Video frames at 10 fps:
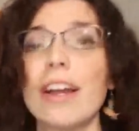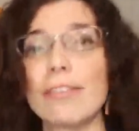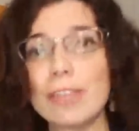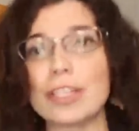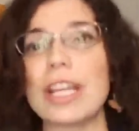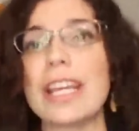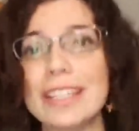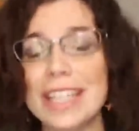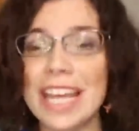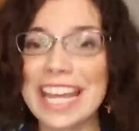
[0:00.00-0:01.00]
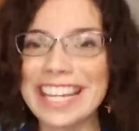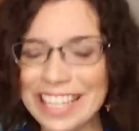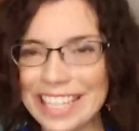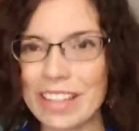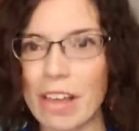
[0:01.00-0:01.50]
Our fish tanks
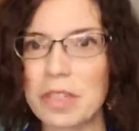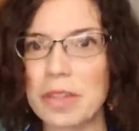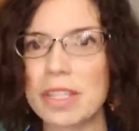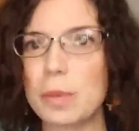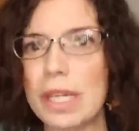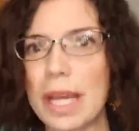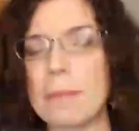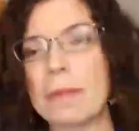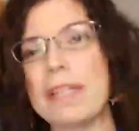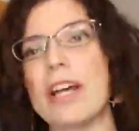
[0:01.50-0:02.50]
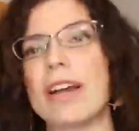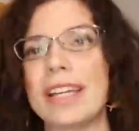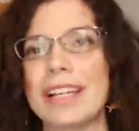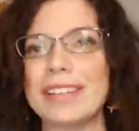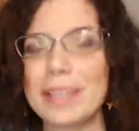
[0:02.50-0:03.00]
need love. So this week I'm going to be
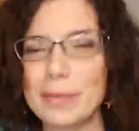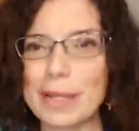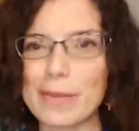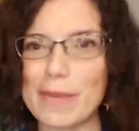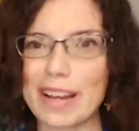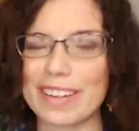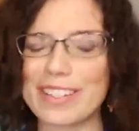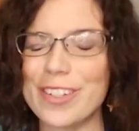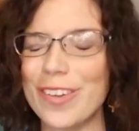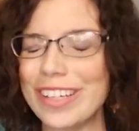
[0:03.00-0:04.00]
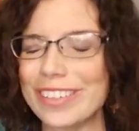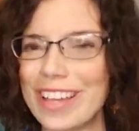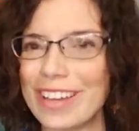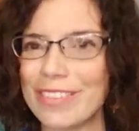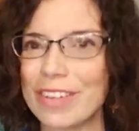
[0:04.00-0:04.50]
talking a little bit about showing your
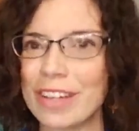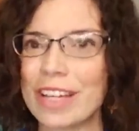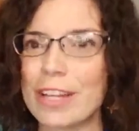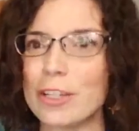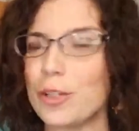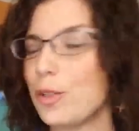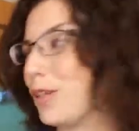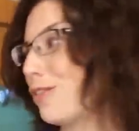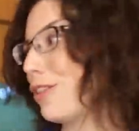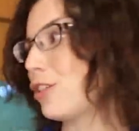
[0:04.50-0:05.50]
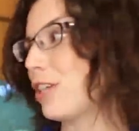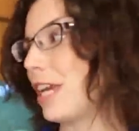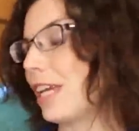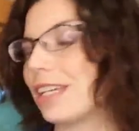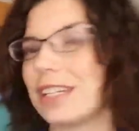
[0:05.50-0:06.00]
love to your fish
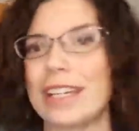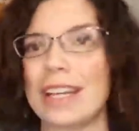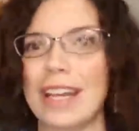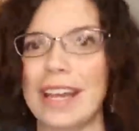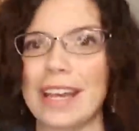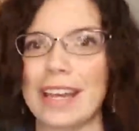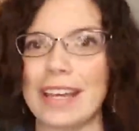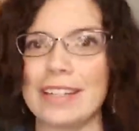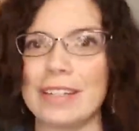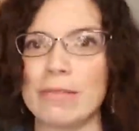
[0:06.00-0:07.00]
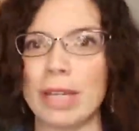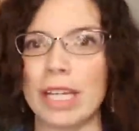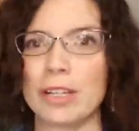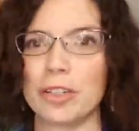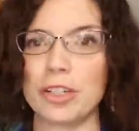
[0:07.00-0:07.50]
tank and
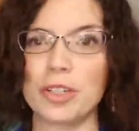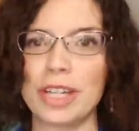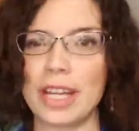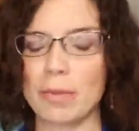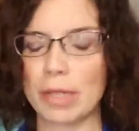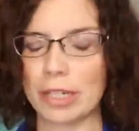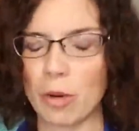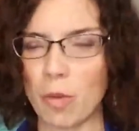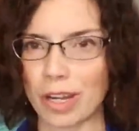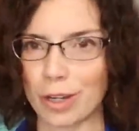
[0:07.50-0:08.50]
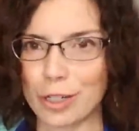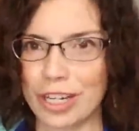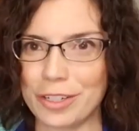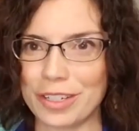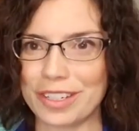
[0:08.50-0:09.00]
making sure you stay up on your water
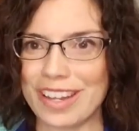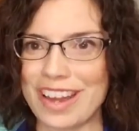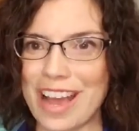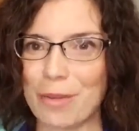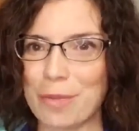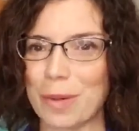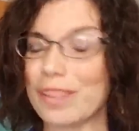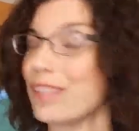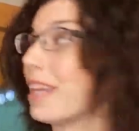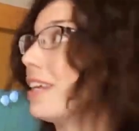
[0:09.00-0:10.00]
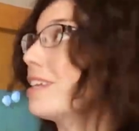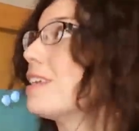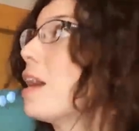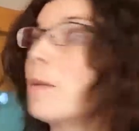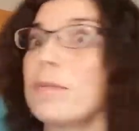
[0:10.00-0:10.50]
changes and how important that
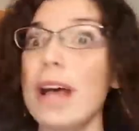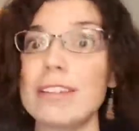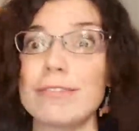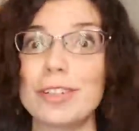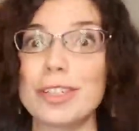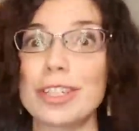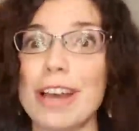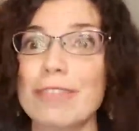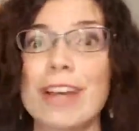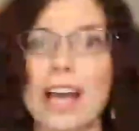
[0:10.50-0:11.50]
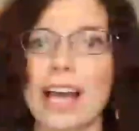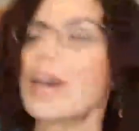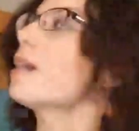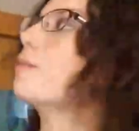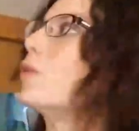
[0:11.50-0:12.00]
is. But first off,
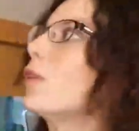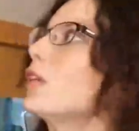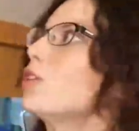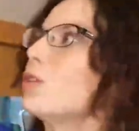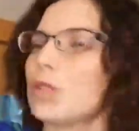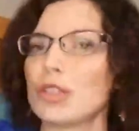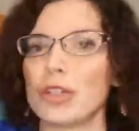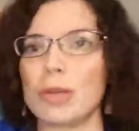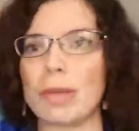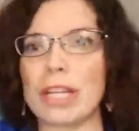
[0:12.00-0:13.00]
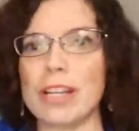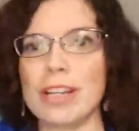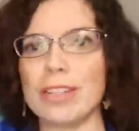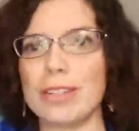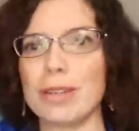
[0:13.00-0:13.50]
I'm going to show you my
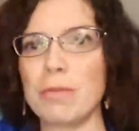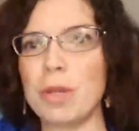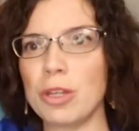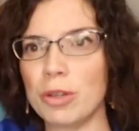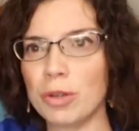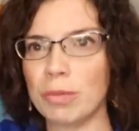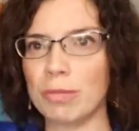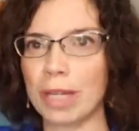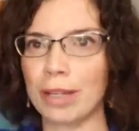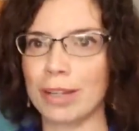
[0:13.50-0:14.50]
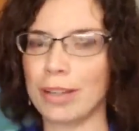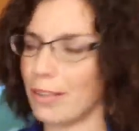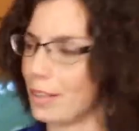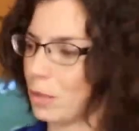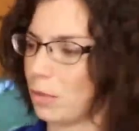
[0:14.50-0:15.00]
awesome new mug
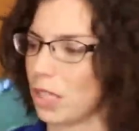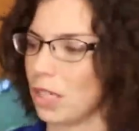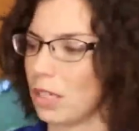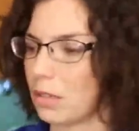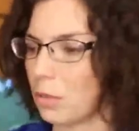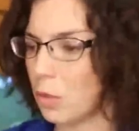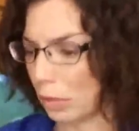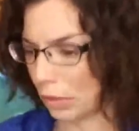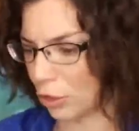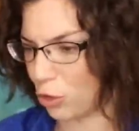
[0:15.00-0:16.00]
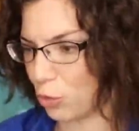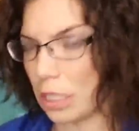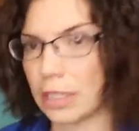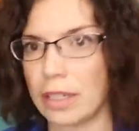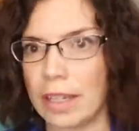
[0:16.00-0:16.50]
this week. Ooh, shoot.
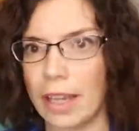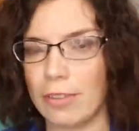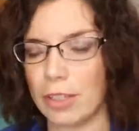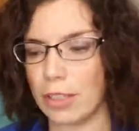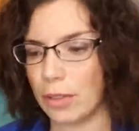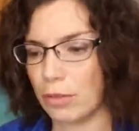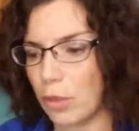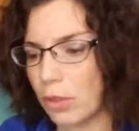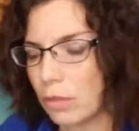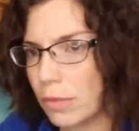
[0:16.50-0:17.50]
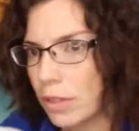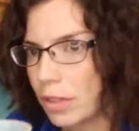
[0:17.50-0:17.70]
I feel it a little full.